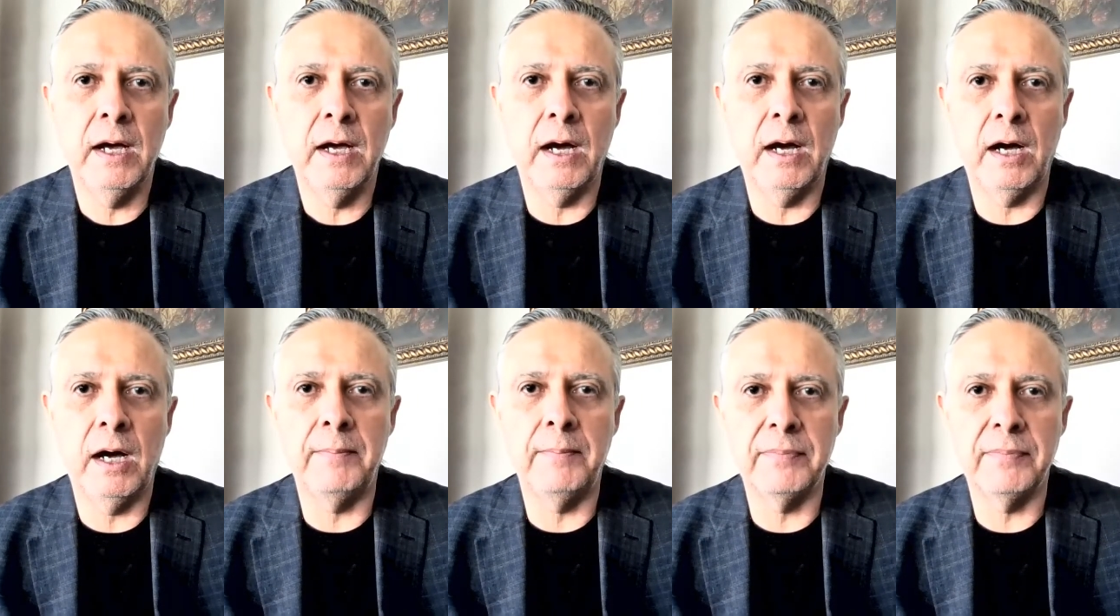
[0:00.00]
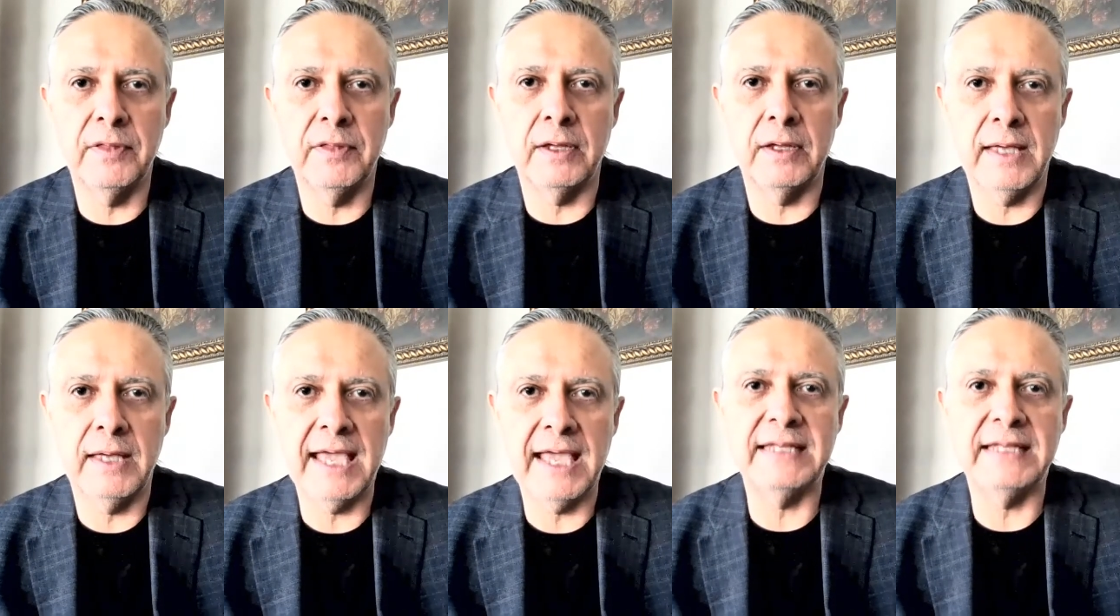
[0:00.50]
um,
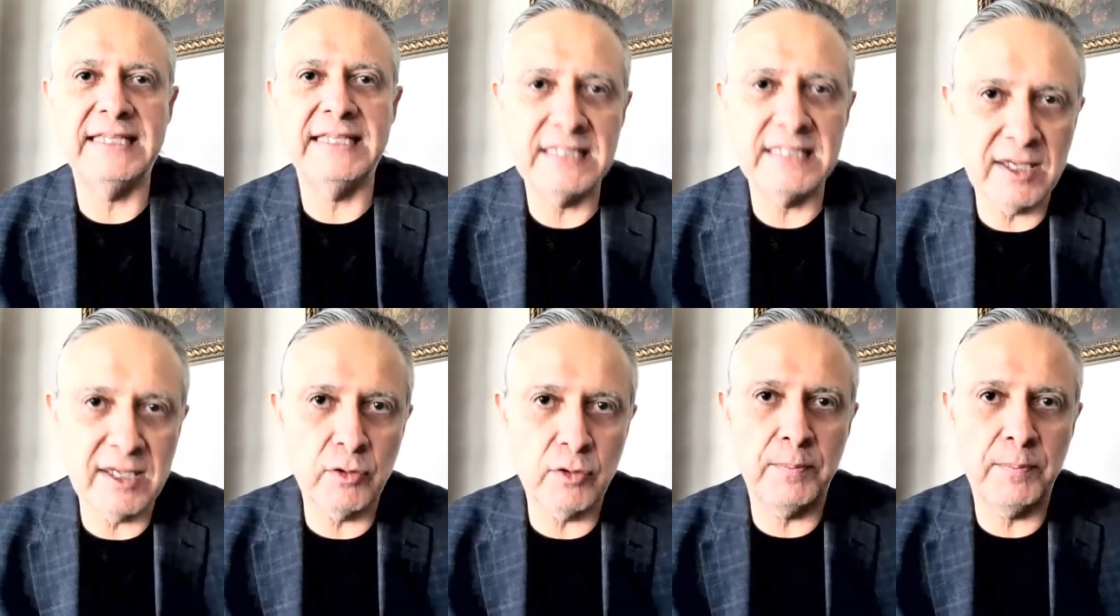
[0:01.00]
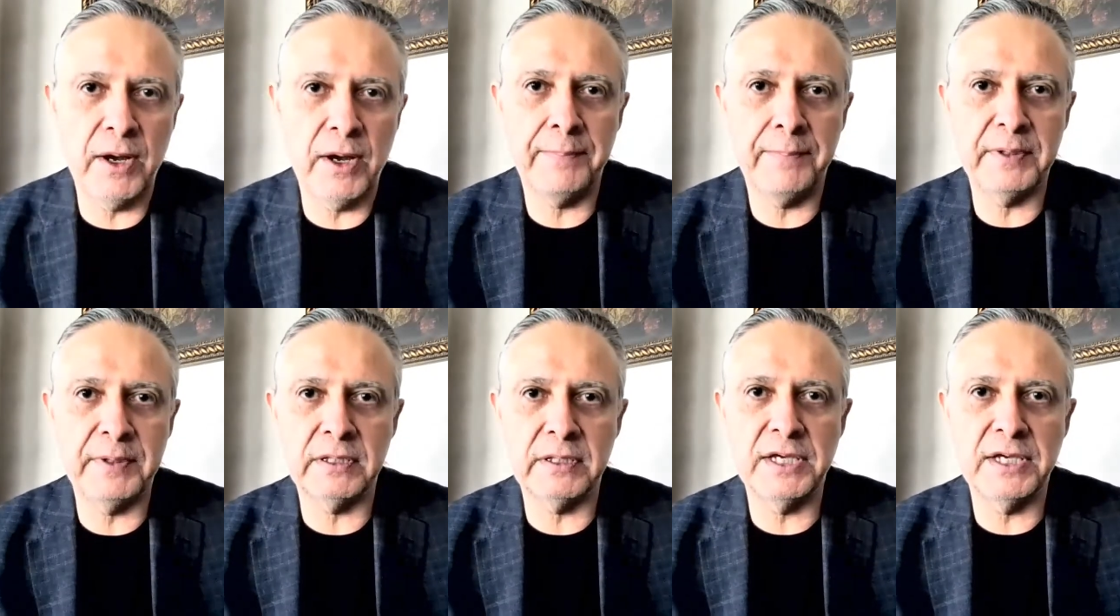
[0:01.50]
the Genízaro
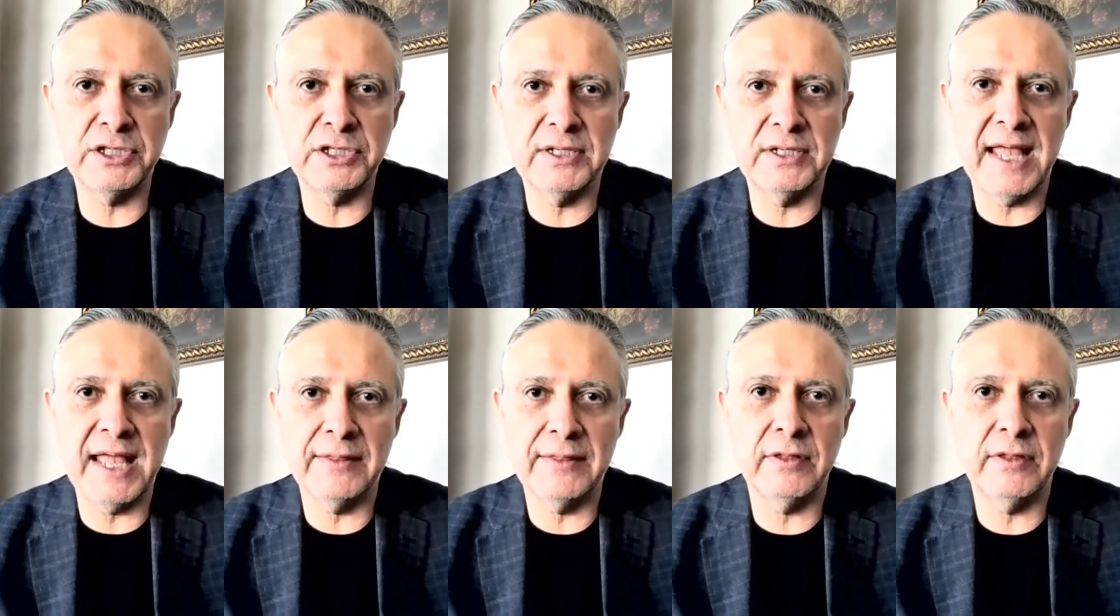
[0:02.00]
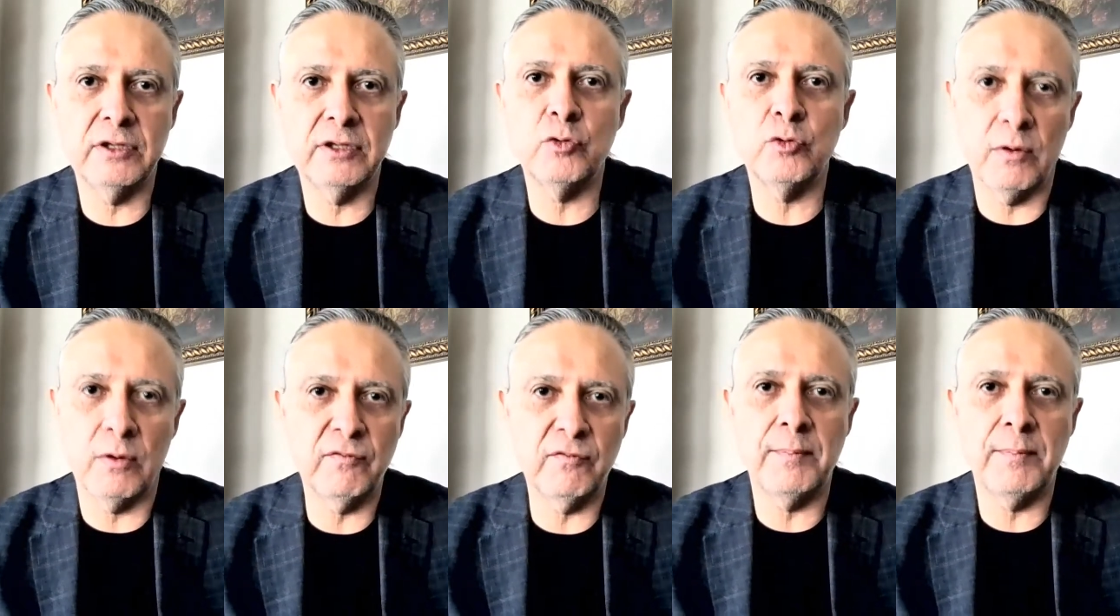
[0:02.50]
population, and the
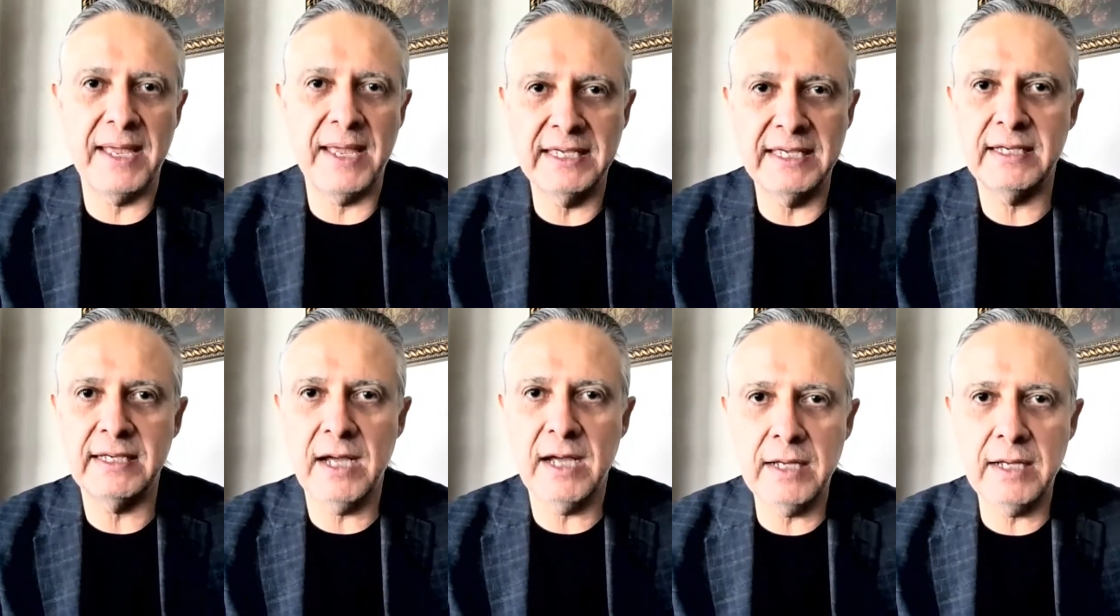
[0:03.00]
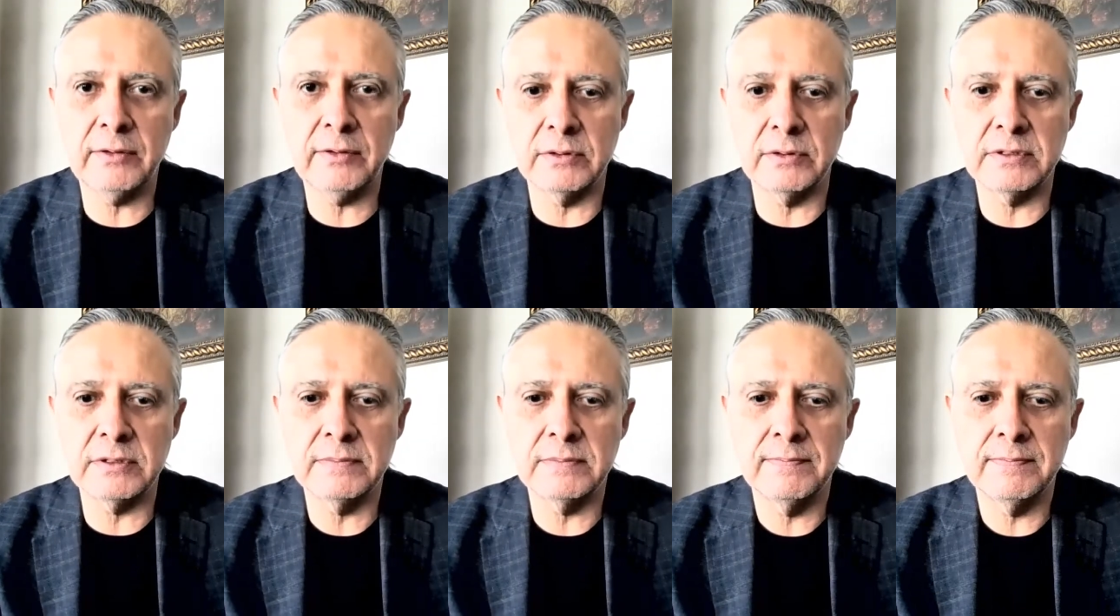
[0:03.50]
Nuevo
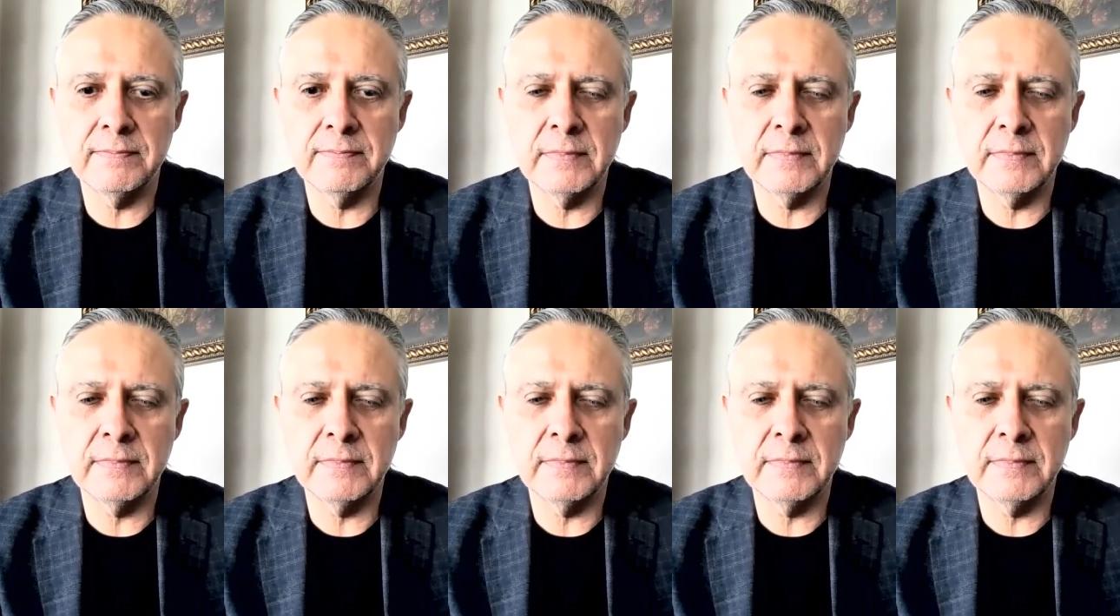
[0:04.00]
Mexicanos.